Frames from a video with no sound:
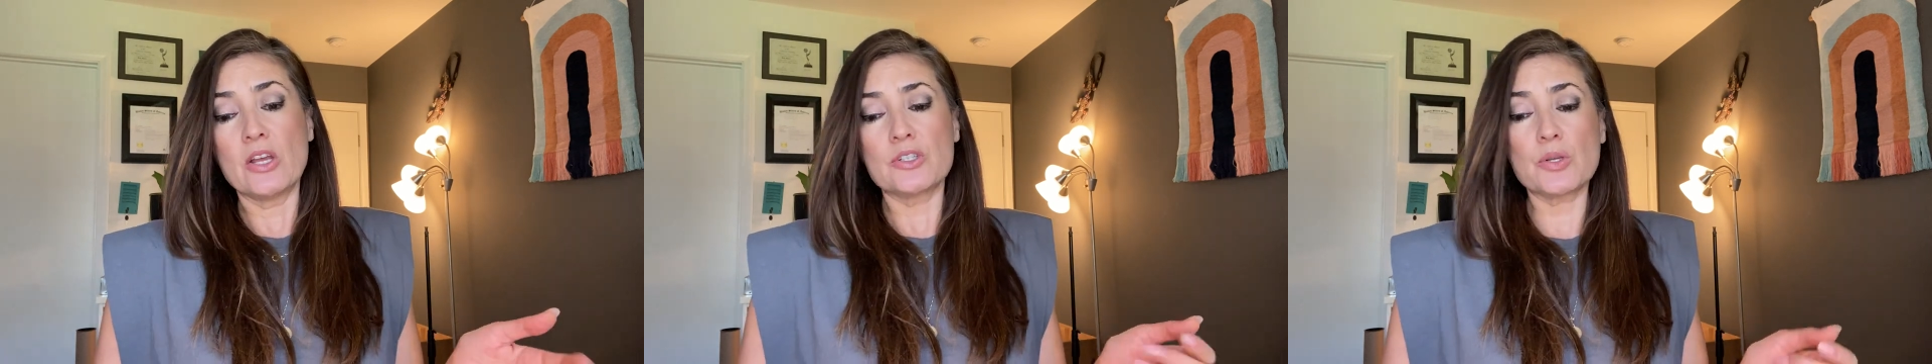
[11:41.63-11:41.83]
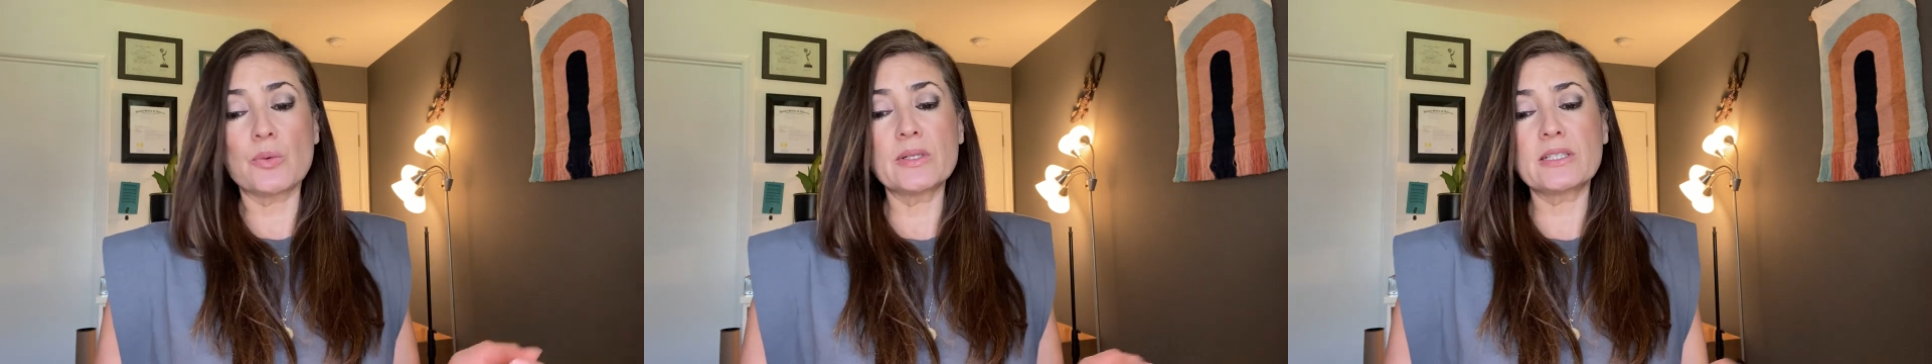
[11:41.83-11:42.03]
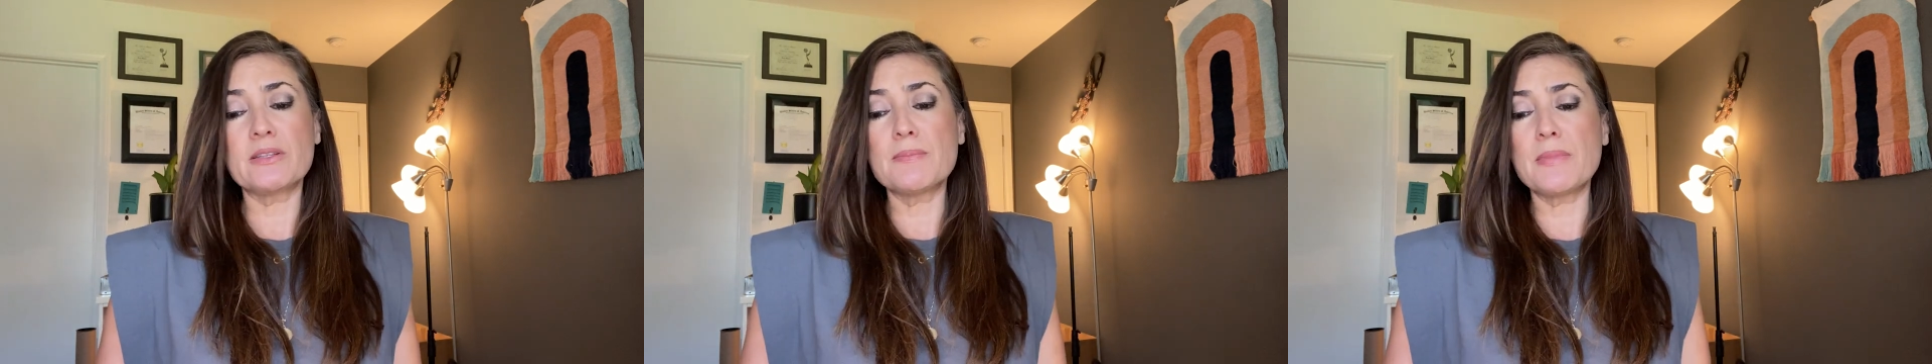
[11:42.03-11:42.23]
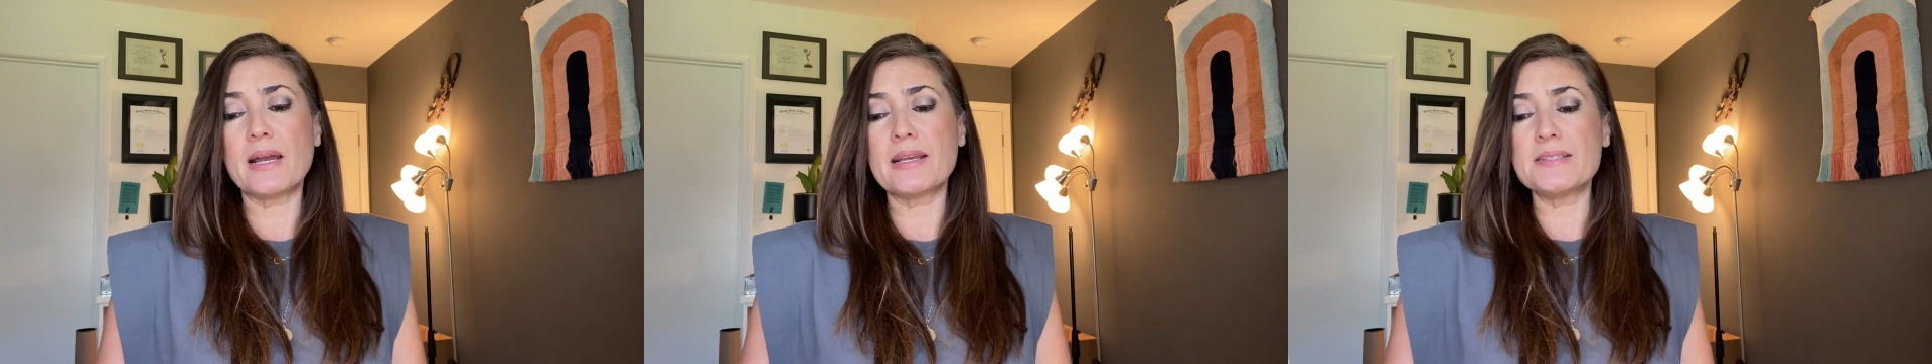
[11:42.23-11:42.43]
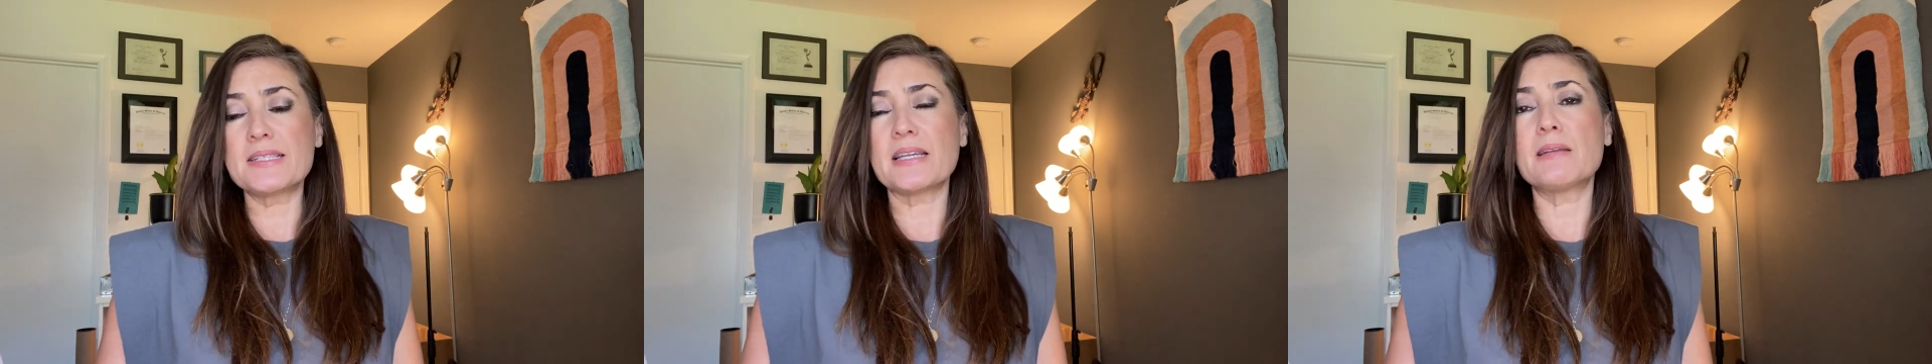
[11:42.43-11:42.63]
to work the
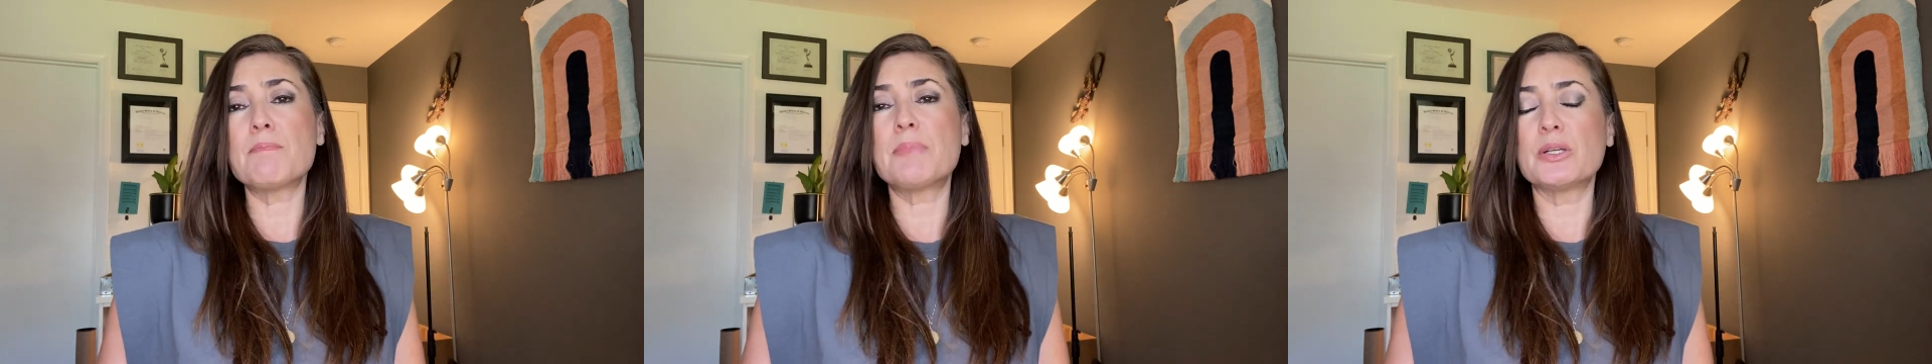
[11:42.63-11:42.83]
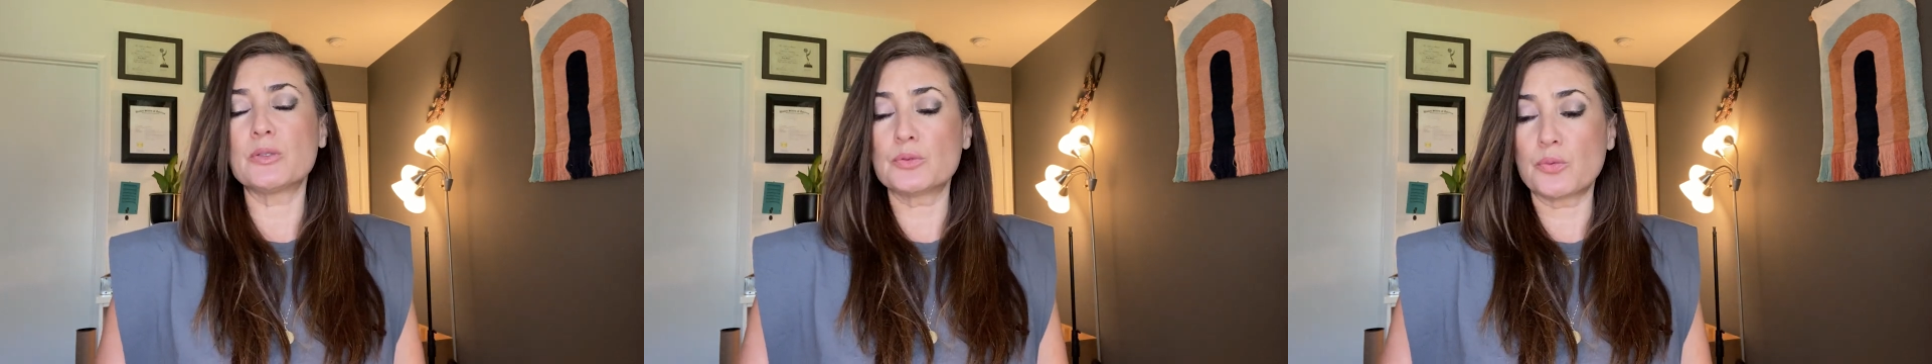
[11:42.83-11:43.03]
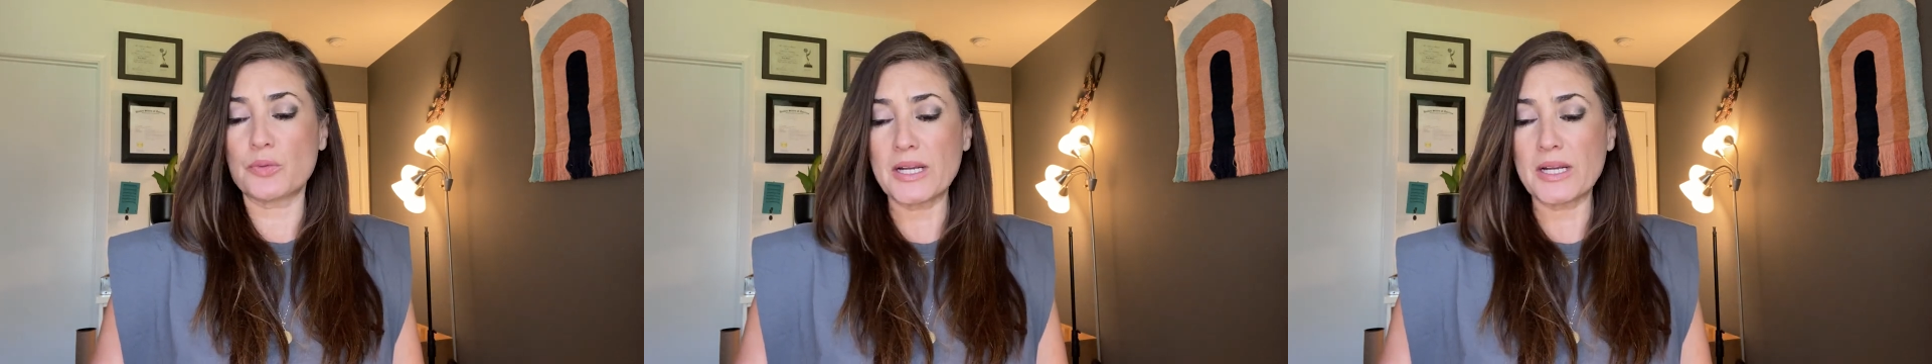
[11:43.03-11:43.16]
mines and build